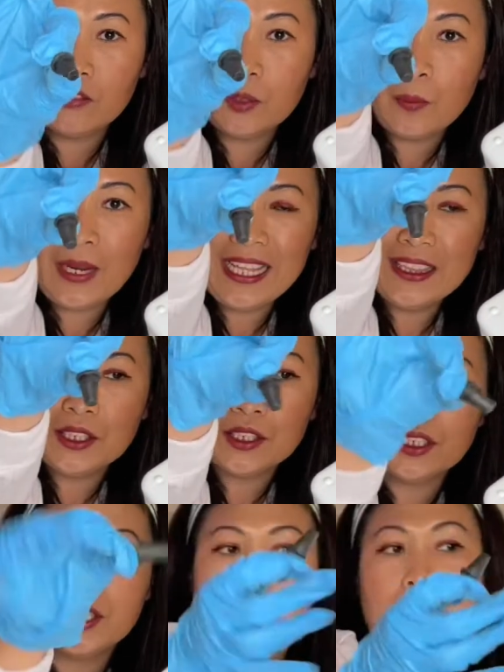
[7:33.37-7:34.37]
the
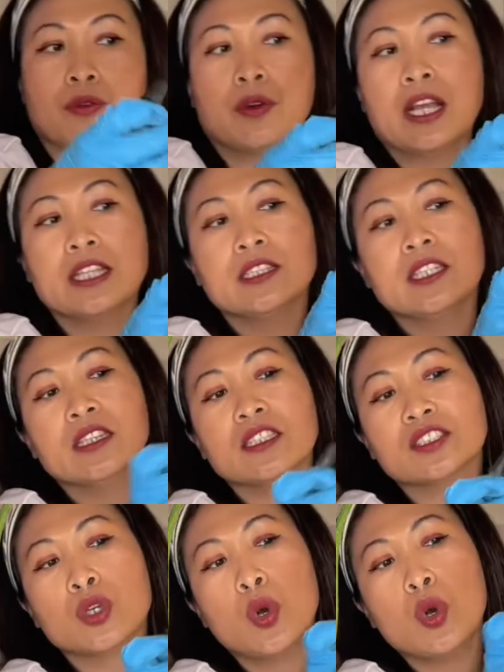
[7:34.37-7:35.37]
planter right in
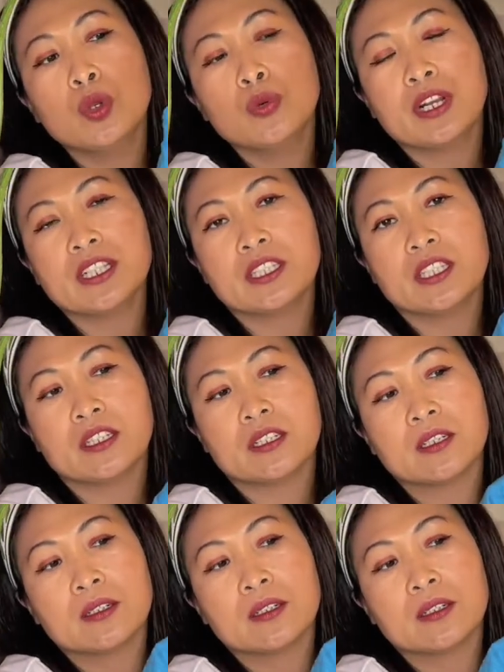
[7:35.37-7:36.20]
this hole right here.